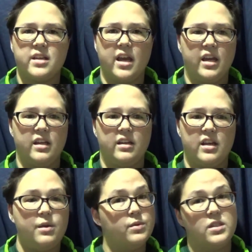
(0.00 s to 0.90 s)
and
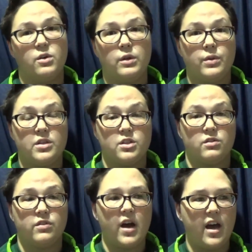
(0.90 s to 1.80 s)
he was the only one that
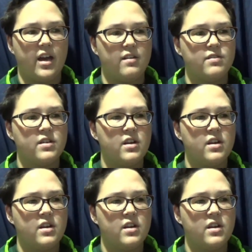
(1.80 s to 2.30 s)
survived.